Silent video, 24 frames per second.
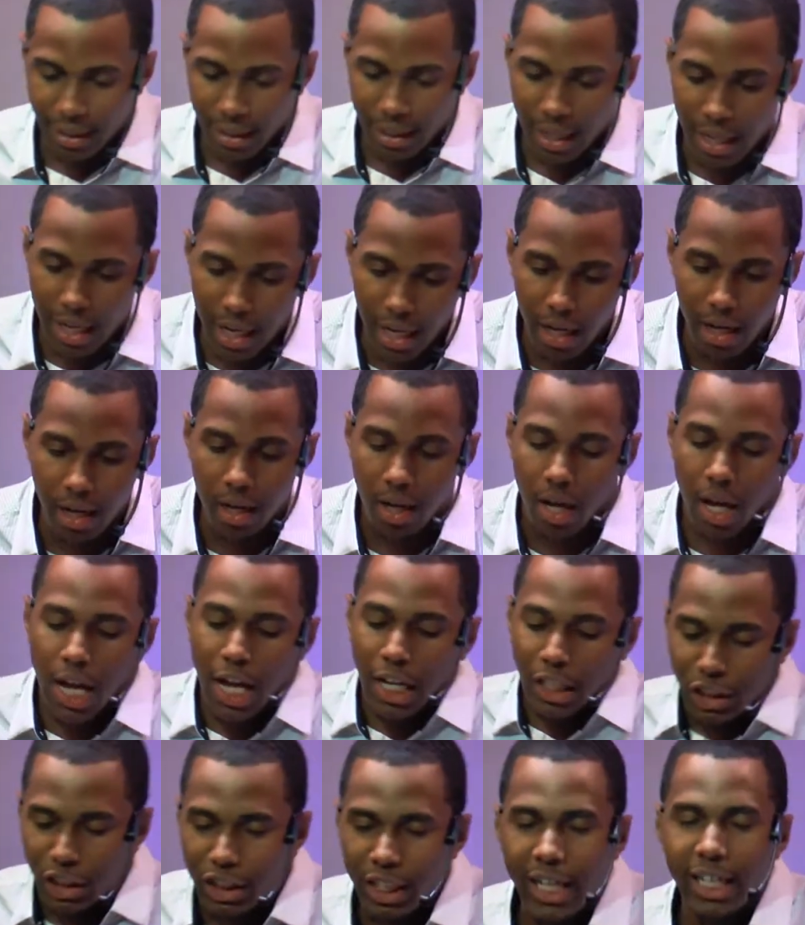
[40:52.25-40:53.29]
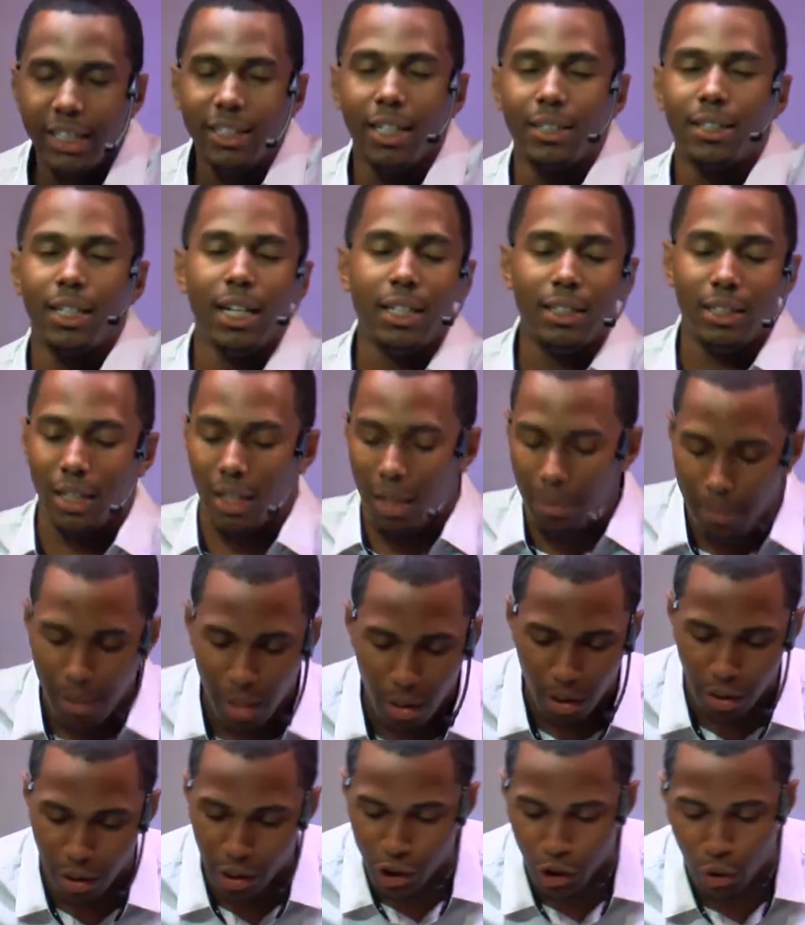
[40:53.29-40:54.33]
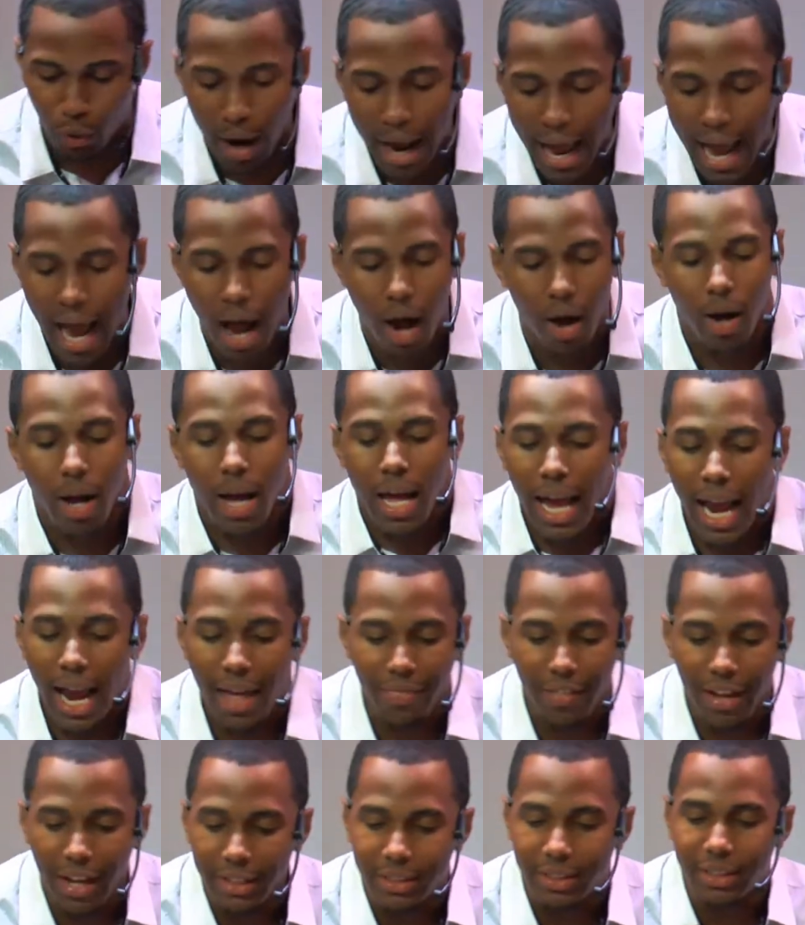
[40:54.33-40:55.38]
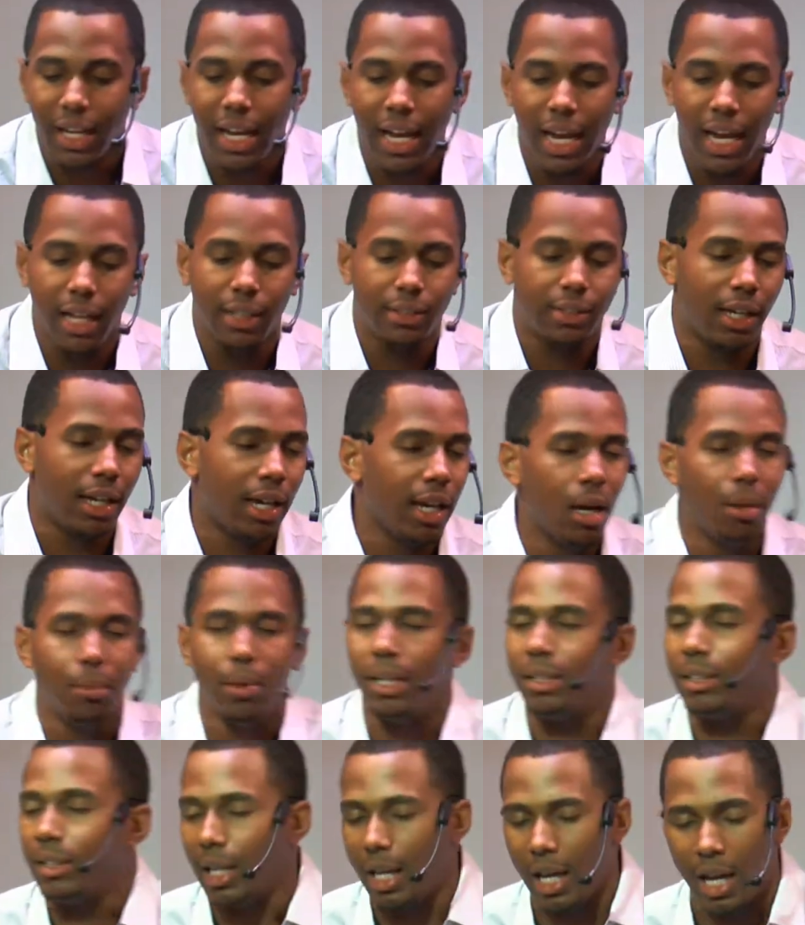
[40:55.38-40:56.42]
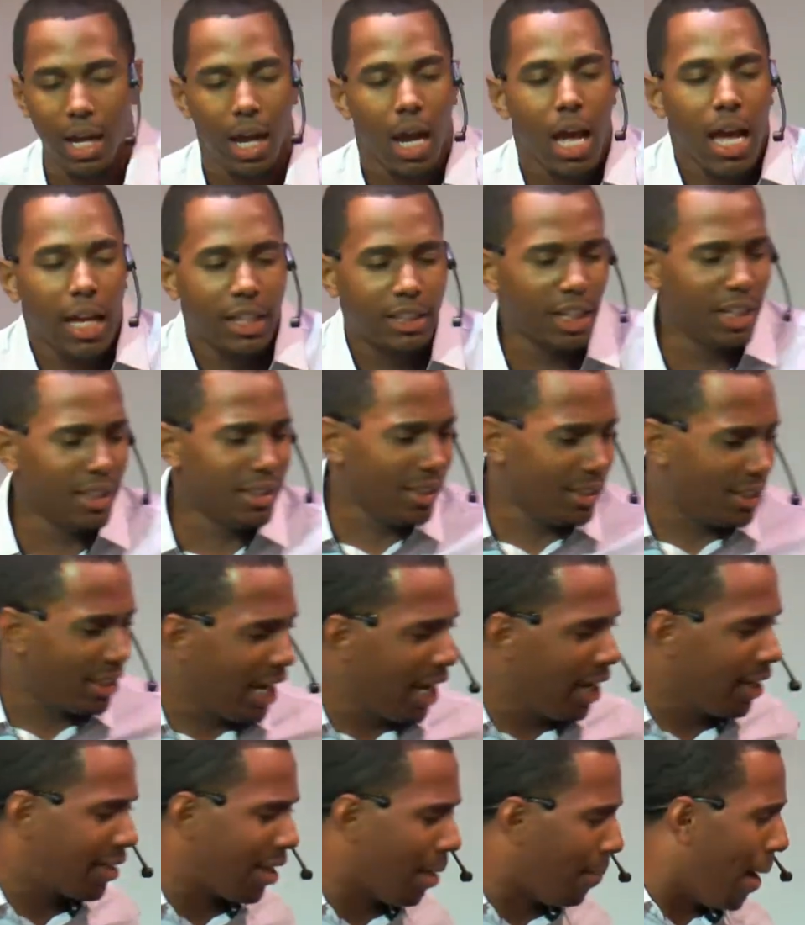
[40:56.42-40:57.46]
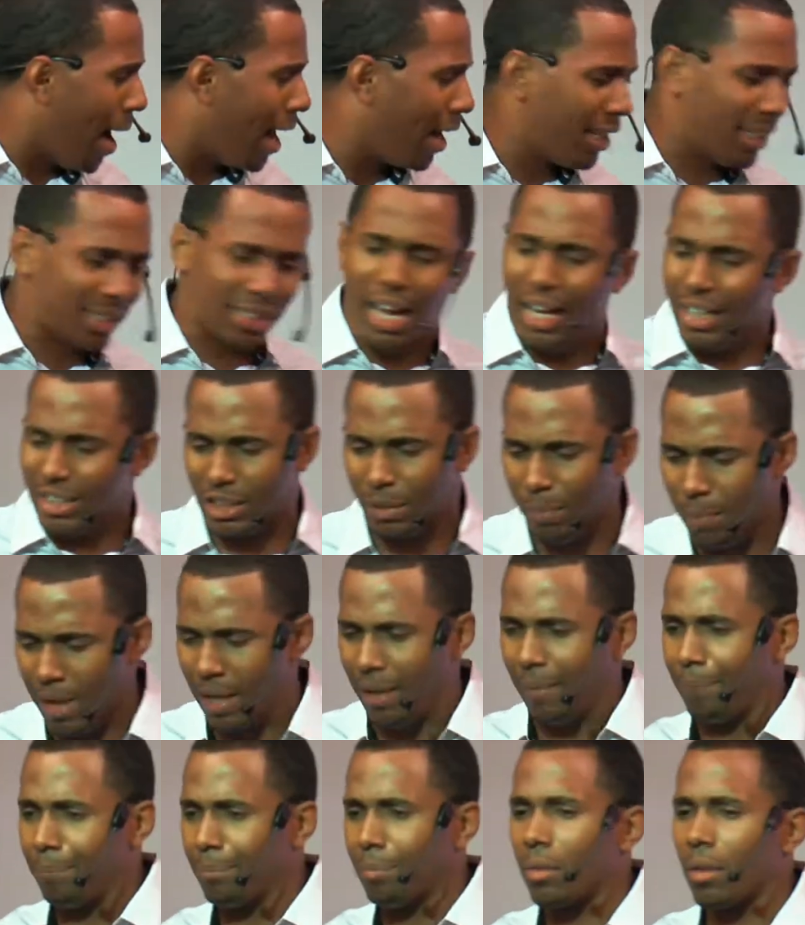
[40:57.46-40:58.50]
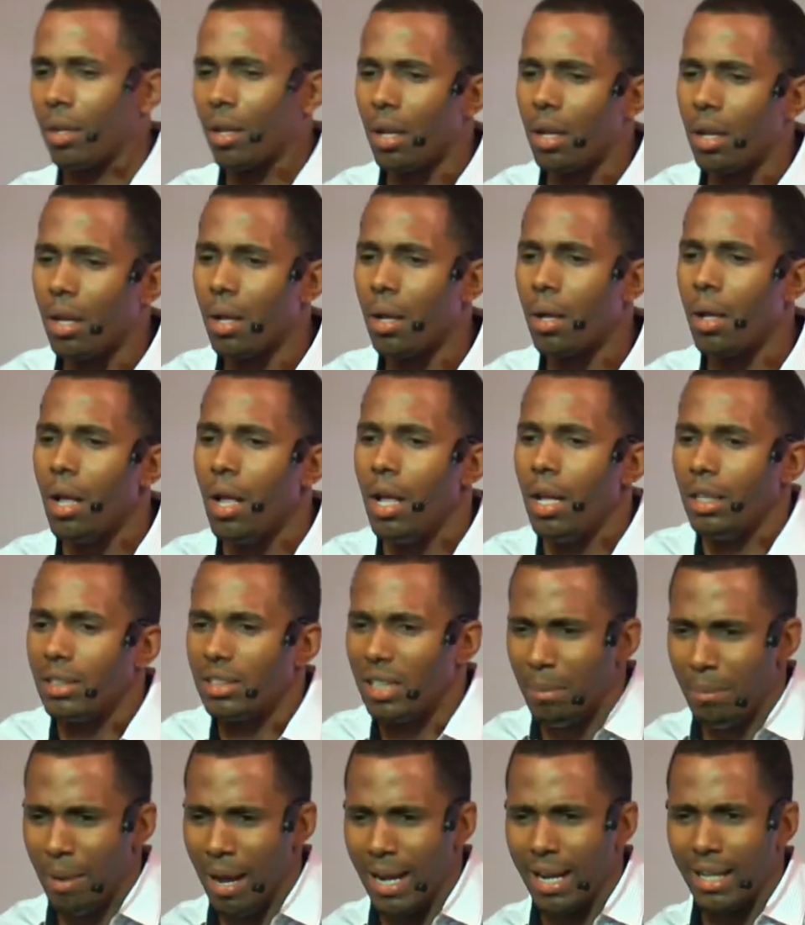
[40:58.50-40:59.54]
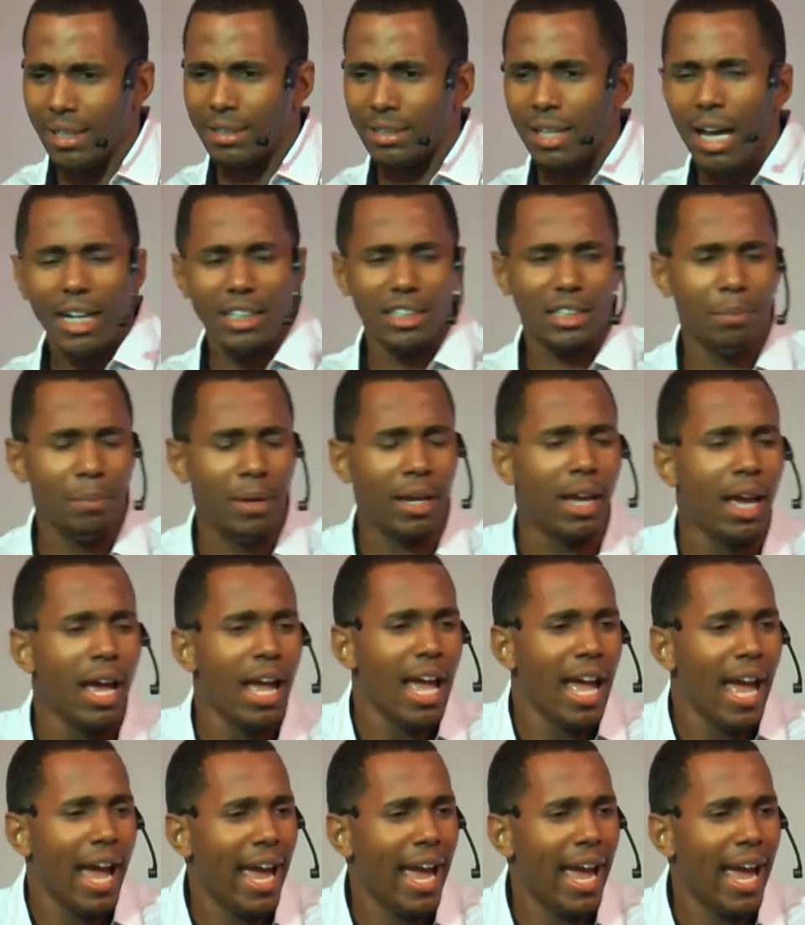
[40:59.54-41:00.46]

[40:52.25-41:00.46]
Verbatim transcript: And here Jesus is in the middle of this crowd and they're saying to him, they're saying, Jesus saying, somebody touch me. Somebody touch me.